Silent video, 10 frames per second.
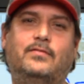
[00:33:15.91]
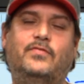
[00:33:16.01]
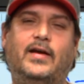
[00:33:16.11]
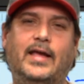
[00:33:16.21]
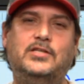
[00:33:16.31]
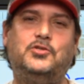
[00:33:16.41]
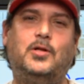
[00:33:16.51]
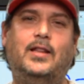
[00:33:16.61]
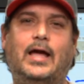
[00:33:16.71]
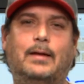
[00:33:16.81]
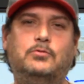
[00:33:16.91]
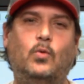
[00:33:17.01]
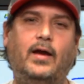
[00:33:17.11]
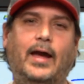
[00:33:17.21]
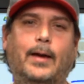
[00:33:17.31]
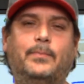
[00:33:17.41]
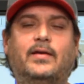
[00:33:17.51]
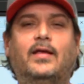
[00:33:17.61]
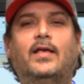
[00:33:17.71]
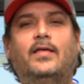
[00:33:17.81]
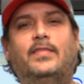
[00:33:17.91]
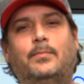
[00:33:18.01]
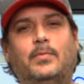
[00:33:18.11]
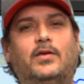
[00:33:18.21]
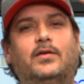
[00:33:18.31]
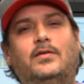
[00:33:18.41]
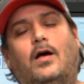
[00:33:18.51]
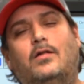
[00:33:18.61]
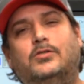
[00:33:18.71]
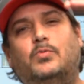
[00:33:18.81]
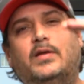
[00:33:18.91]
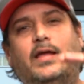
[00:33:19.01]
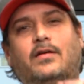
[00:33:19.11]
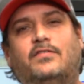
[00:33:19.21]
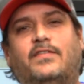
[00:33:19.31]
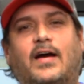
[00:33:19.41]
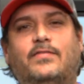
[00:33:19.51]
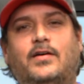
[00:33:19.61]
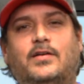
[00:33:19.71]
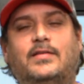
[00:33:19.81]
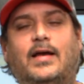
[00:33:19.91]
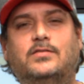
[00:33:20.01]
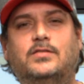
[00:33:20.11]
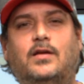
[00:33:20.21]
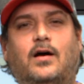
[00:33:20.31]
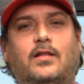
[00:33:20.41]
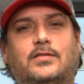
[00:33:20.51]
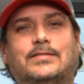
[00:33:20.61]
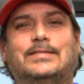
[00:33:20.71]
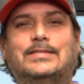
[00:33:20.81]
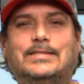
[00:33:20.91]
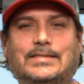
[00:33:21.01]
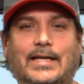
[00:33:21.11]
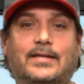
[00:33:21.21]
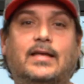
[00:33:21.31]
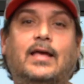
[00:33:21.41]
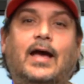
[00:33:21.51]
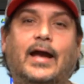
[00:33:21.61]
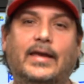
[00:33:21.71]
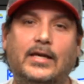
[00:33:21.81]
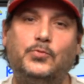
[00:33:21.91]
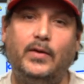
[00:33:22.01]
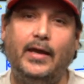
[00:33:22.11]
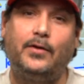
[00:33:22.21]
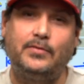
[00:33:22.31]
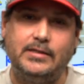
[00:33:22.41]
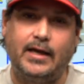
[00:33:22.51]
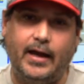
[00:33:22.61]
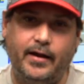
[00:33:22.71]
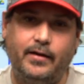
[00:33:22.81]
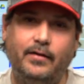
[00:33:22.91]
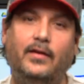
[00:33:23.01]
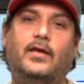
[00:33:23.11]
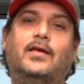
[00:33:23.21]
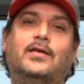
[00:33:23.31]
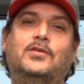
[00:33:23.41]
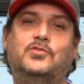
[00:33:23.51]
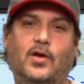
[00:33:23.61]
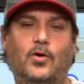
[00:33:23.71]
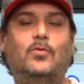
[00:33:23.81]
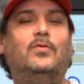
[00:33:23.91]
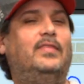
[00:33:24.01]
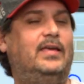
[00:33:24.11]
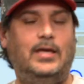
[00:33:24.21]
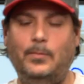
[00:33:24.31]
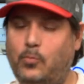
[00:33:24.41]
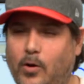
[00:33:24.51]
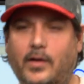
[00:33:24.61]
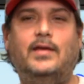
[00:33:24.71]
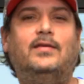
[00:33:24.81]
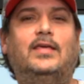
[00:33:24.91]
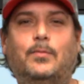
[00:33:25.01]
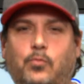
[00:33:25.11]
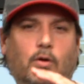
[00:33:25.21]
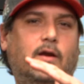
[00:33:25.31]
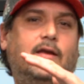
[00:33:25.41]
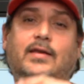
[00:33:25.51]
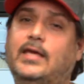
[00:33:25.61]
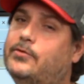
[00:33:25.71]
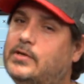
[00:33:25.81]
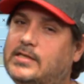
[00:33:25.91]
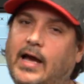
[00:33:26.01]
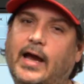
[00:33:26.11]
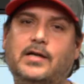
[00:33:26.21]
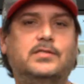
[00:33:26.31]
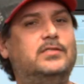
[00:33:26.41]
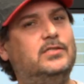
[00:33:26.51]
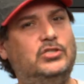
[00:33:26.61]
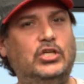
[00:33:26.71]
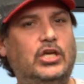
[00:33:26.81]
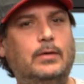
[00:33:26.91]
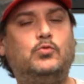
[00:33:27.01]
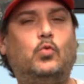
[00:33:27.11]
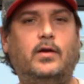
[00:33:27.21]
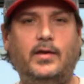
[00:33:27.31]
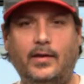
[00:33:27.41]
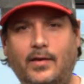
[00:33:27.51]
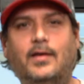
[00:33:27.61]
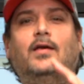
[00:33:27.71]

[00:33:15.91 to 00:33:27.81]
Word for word: Financial collapse. What happened? Their million dollars went down to $500,000. Shit, I guess we can't retire. So they keep working, keep working. He retires, she keeps working.